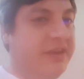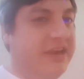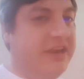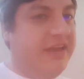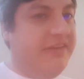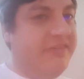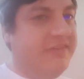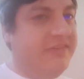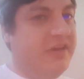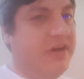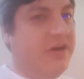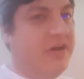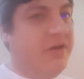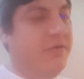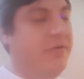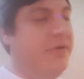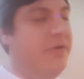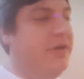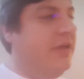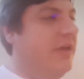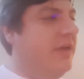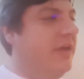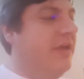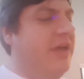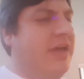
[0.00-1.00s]
of days ago.
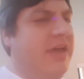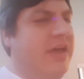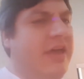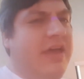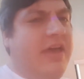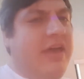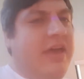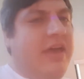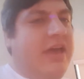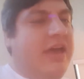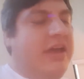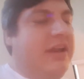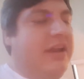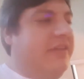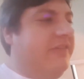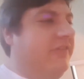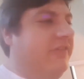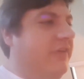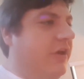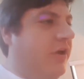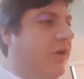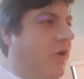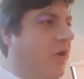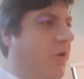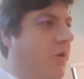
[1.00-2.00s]
And it's
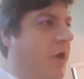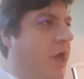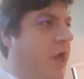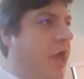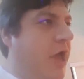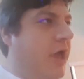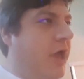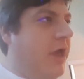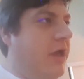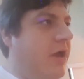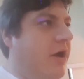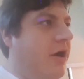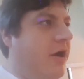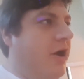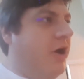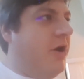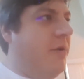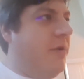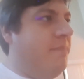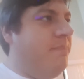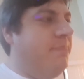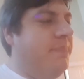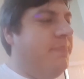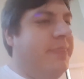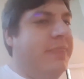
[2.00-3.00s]
like, oh hey,
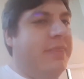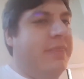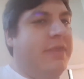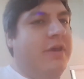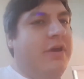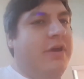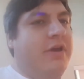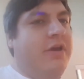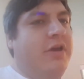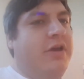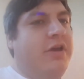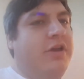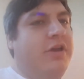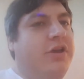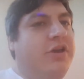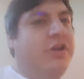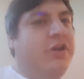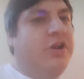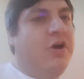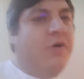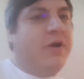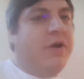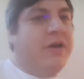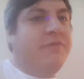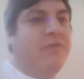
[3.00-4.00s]

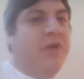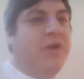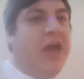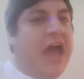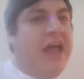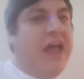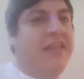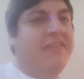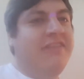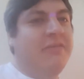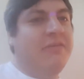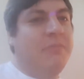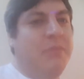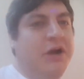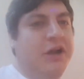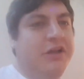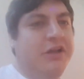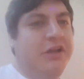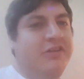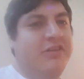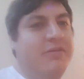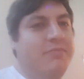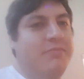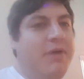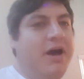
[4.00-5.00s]
if we add some money
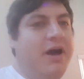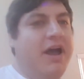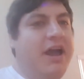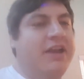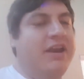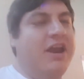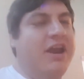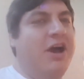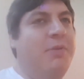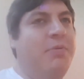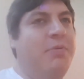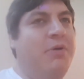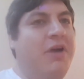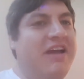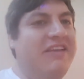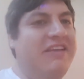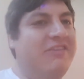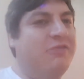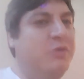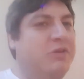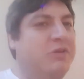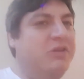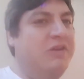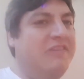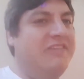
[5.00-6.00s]
to the buy it now
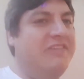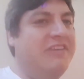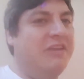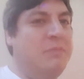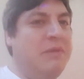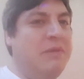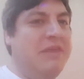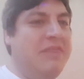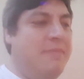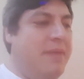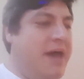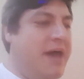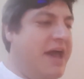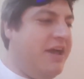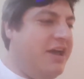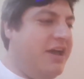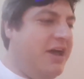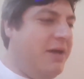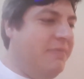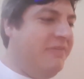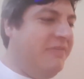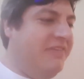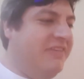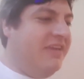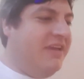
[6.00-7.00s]
price, will you send me the
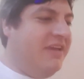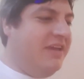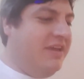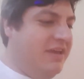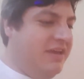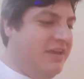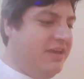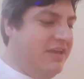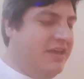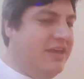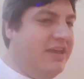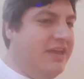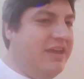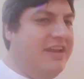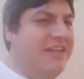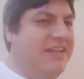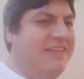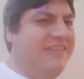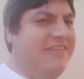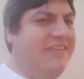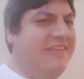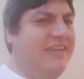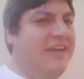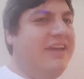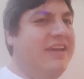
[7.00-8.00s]
backups? And
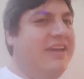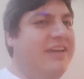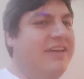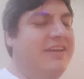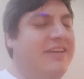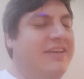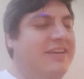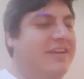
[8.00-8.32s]
it's like,